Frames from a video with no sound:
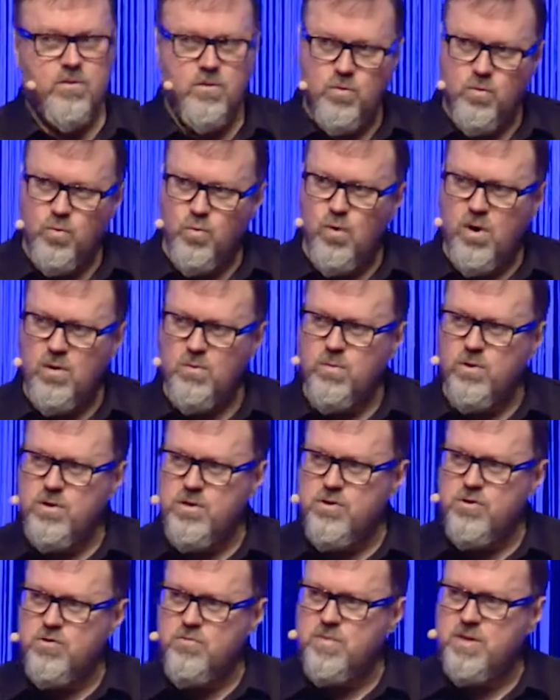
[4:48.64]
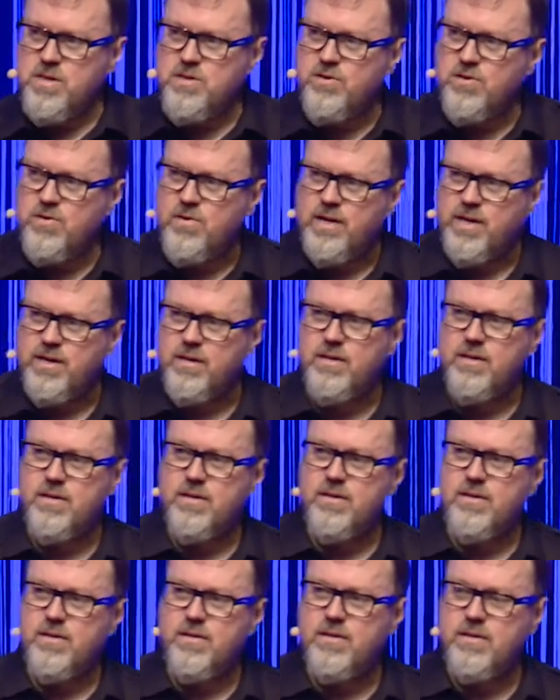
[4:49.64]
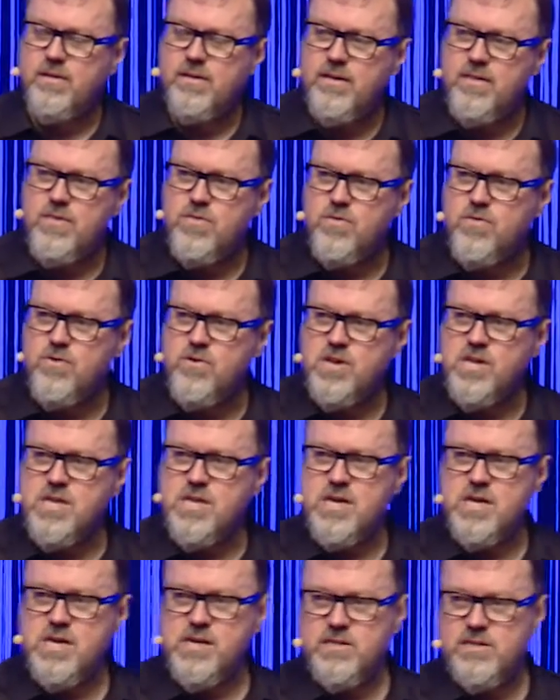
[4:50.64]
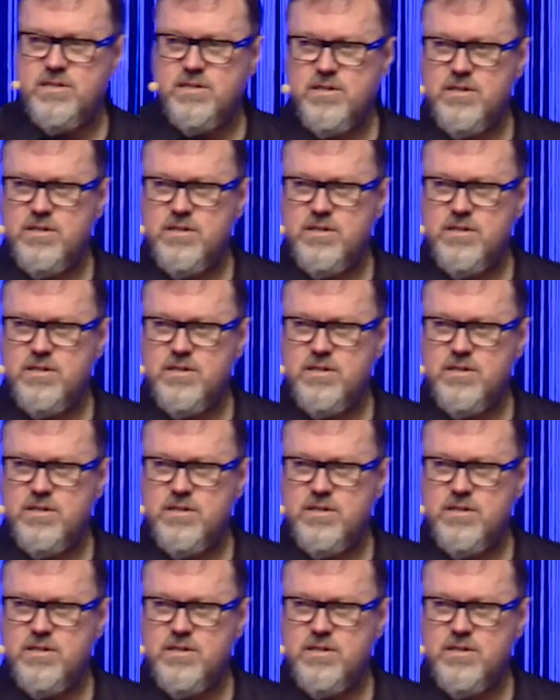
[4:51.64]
what will you be doing in 30 years?